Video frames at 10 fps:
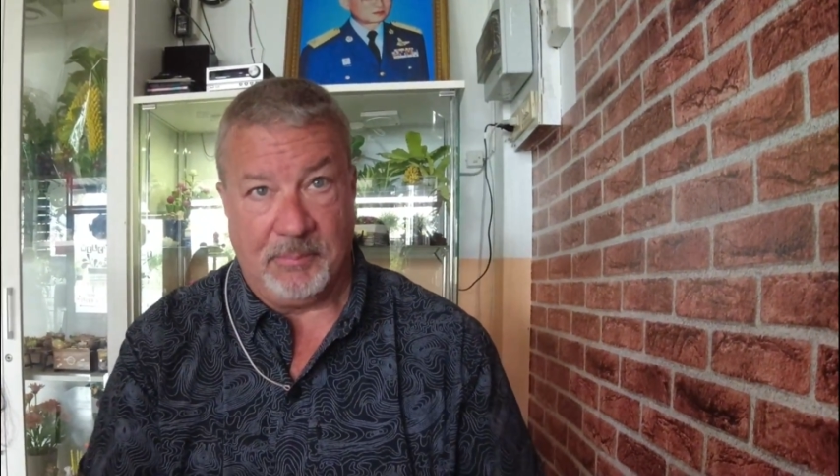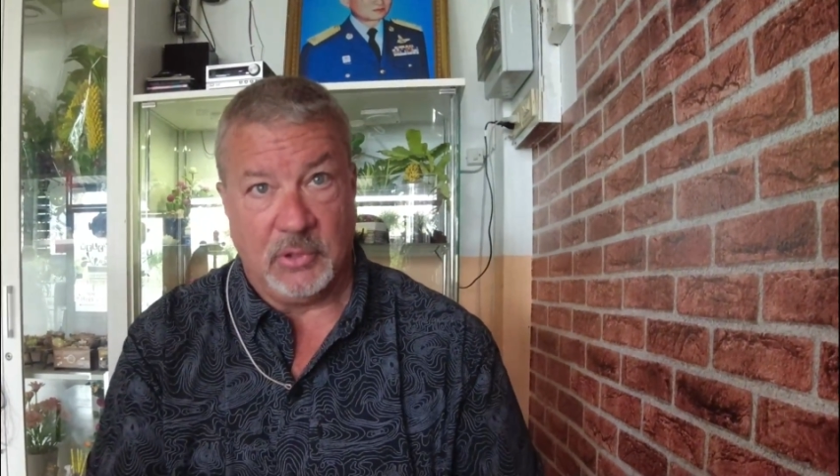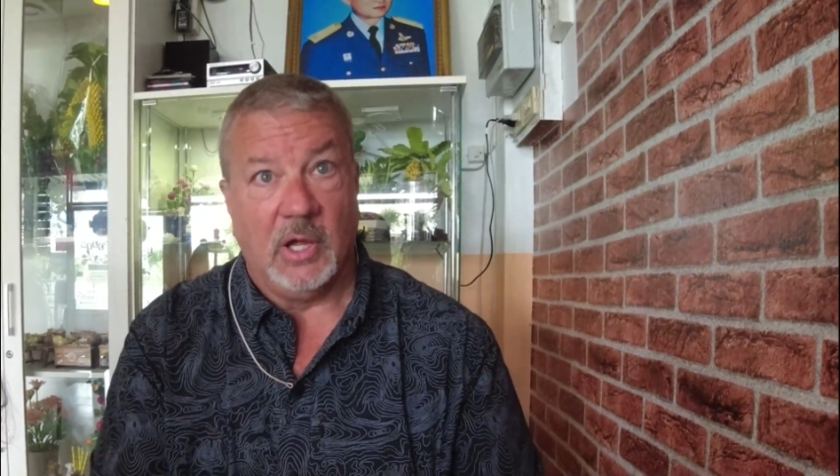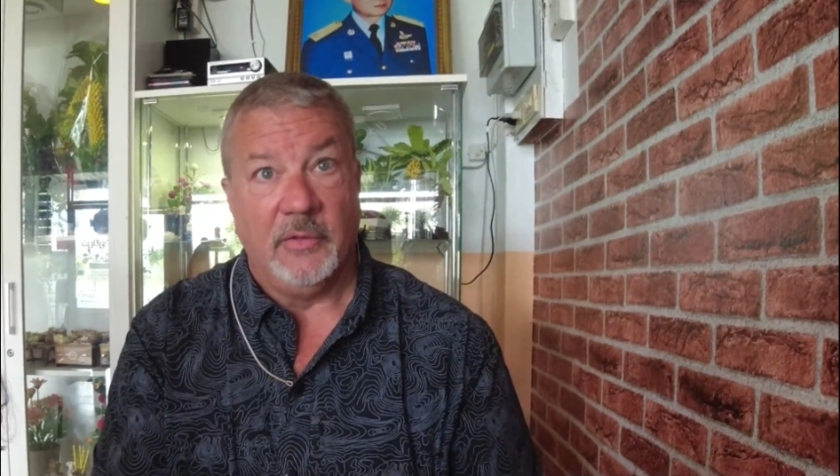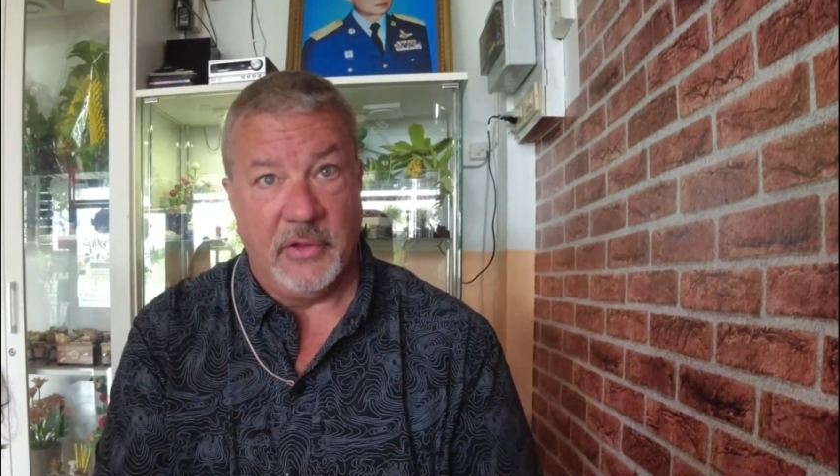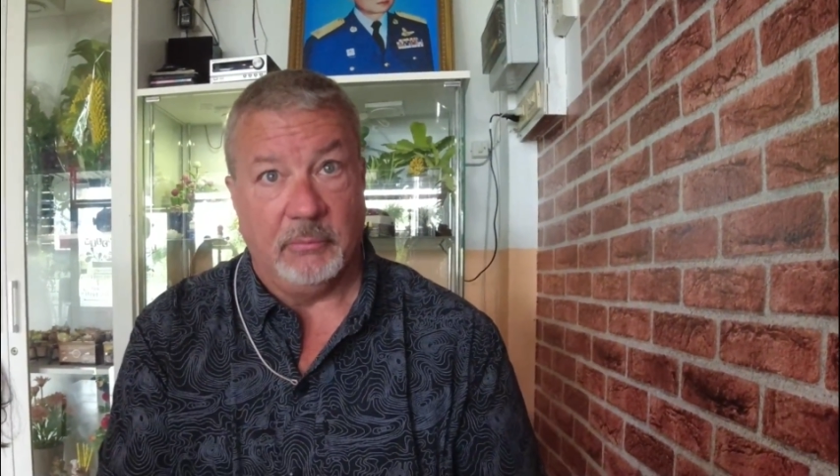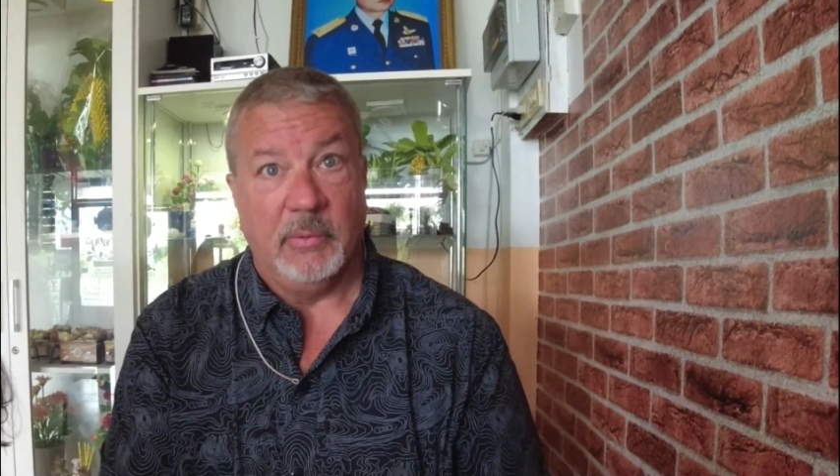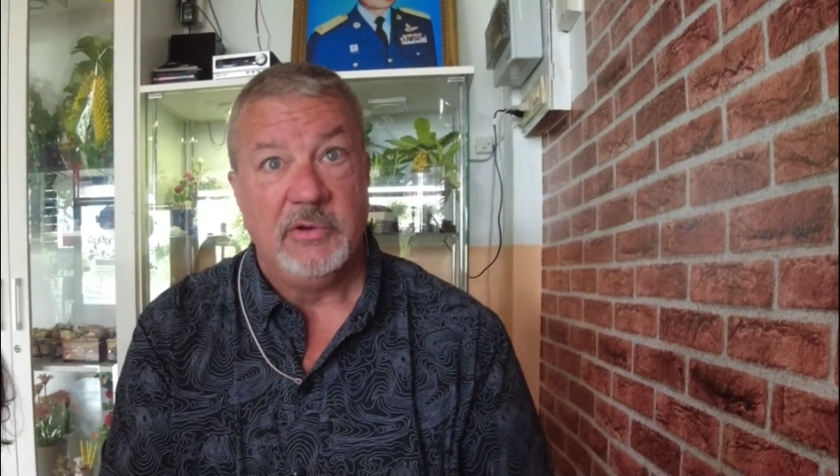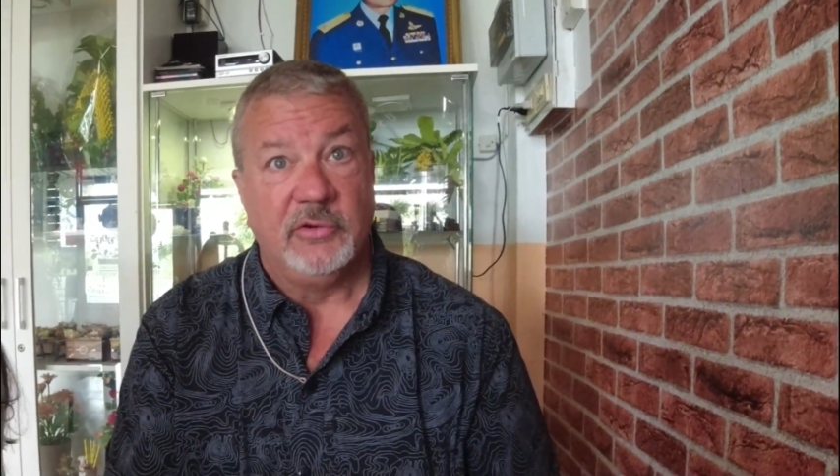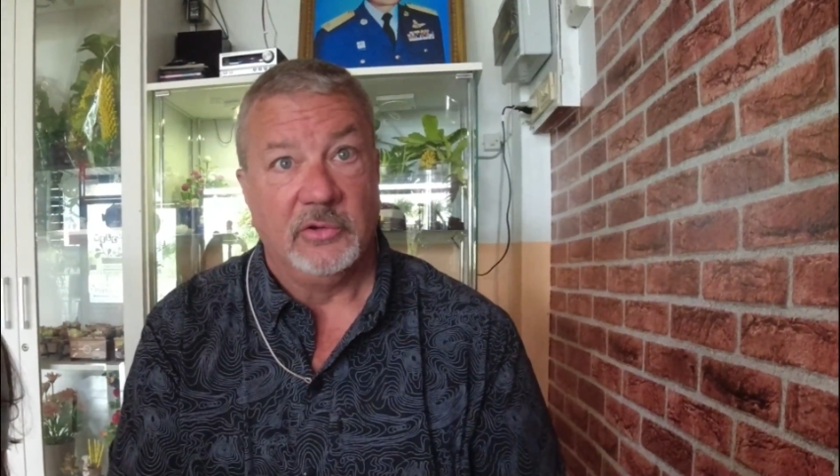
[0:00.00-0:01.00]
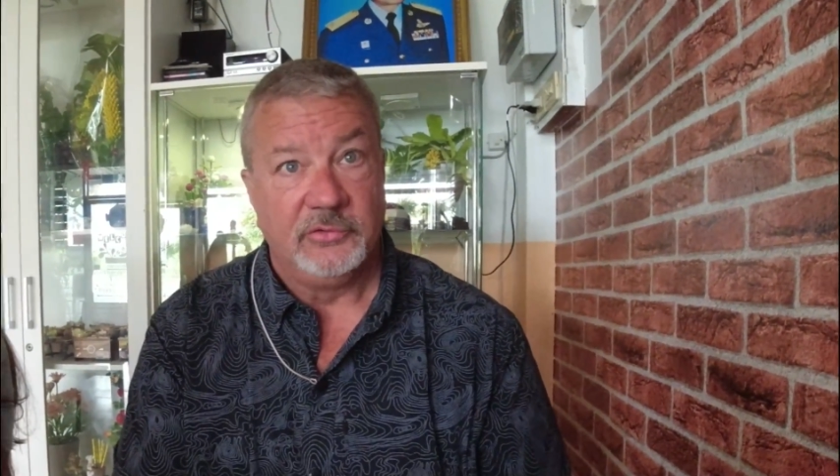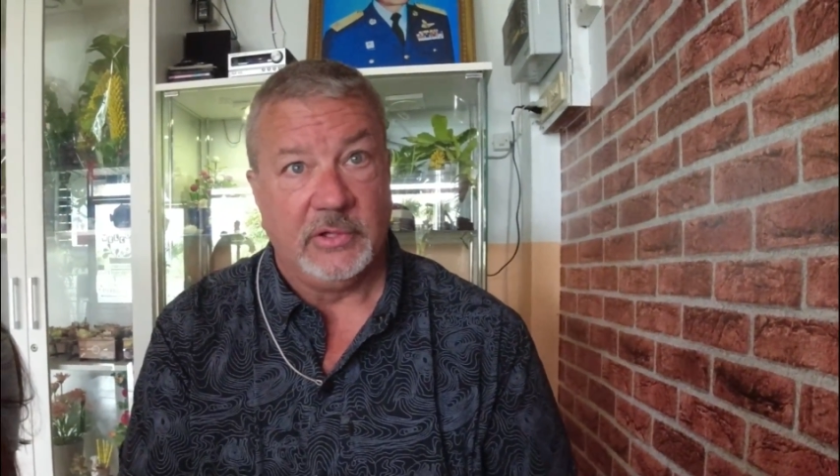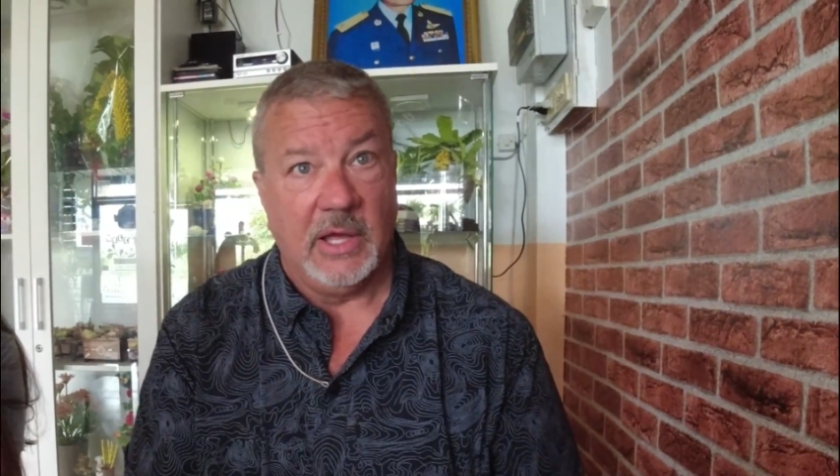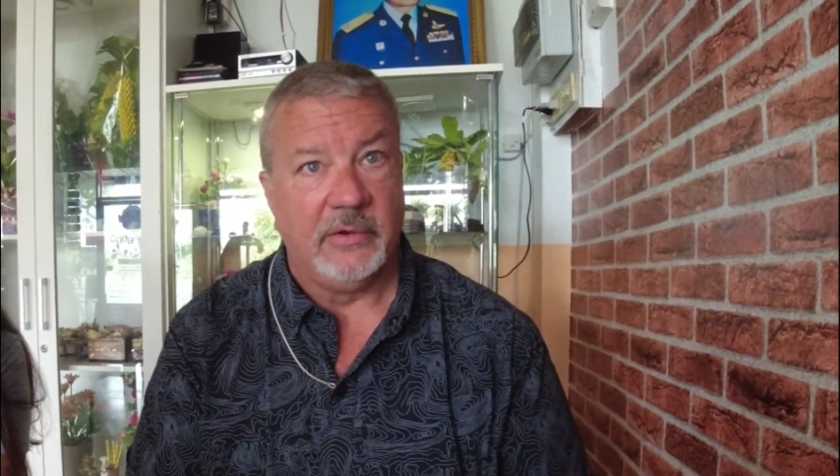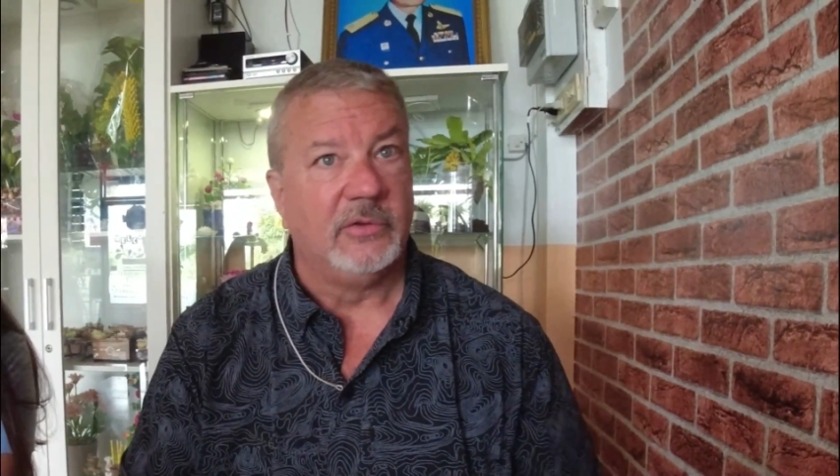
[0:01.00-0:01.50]
put all the originals
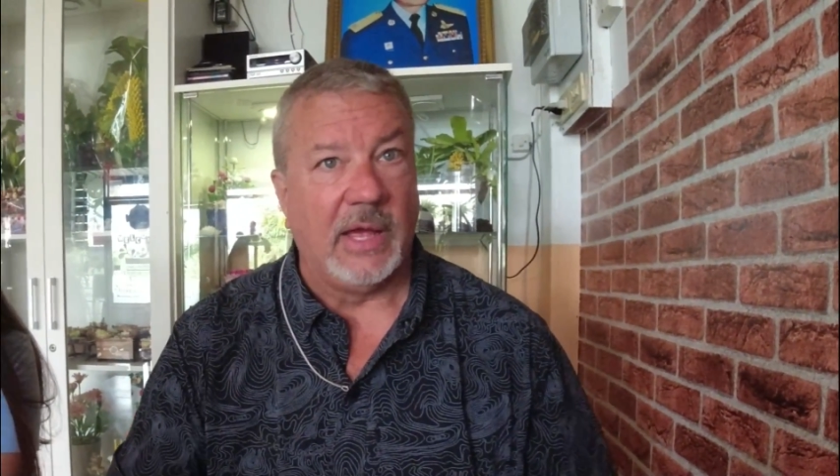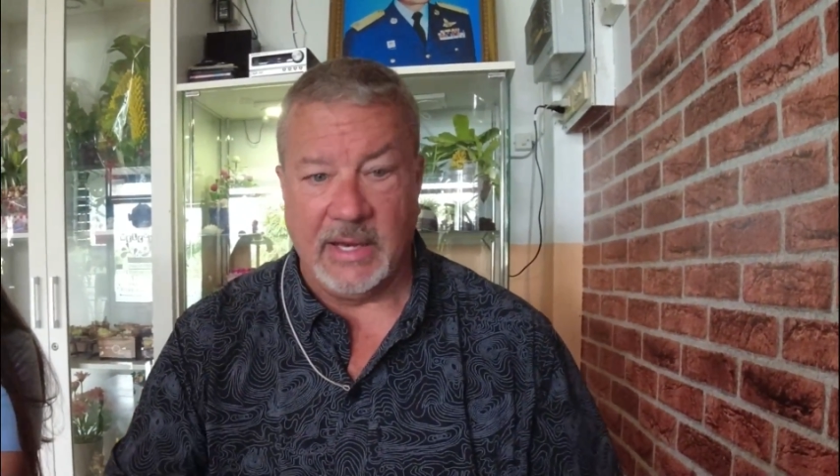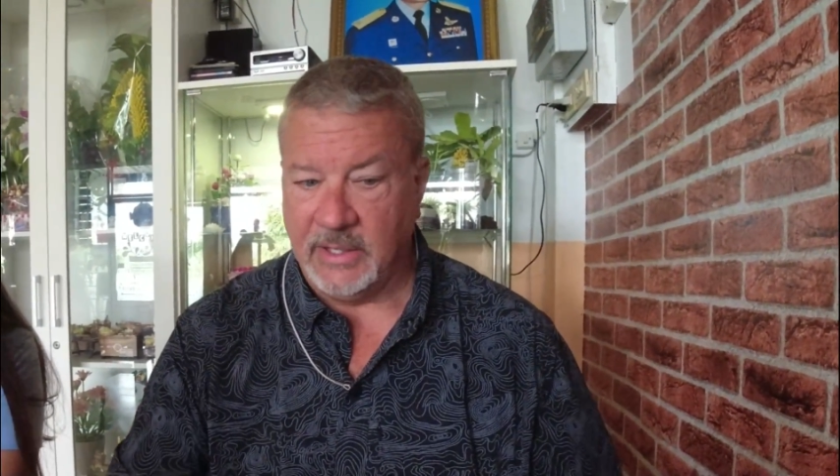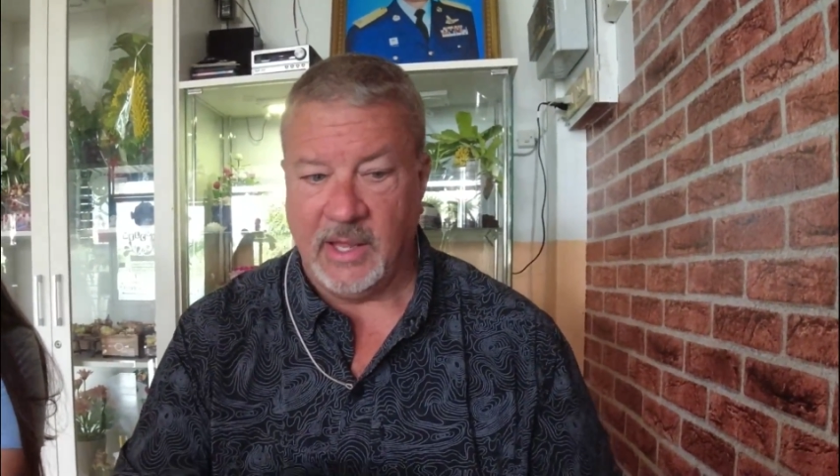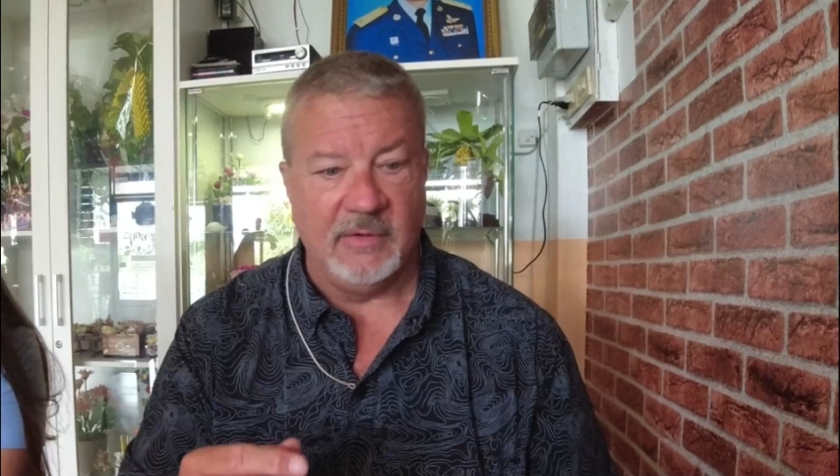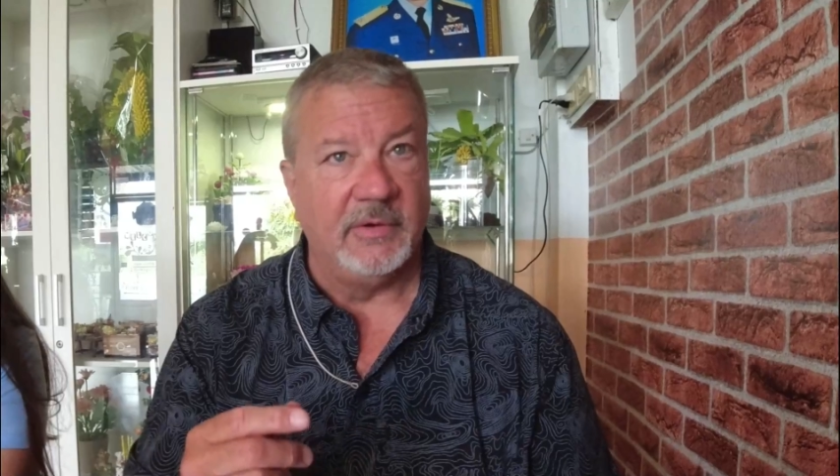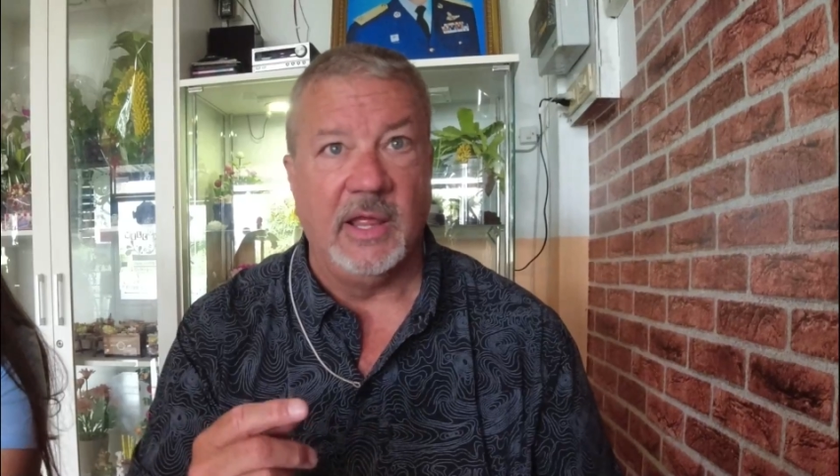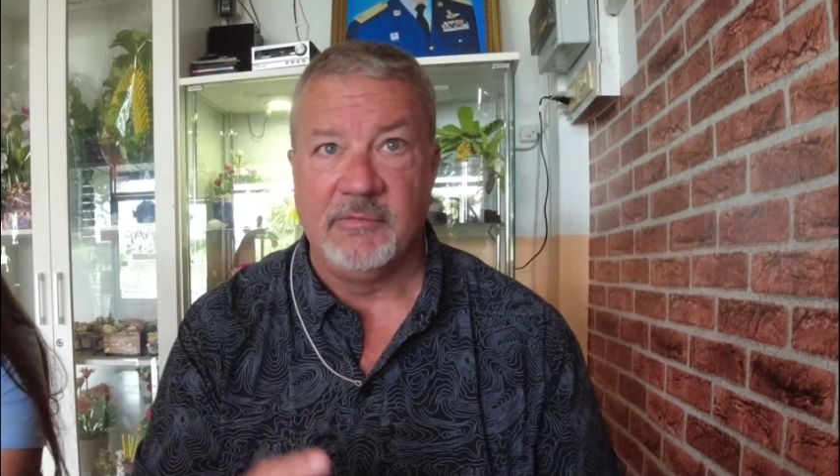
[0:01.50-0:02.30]
together because I had to have an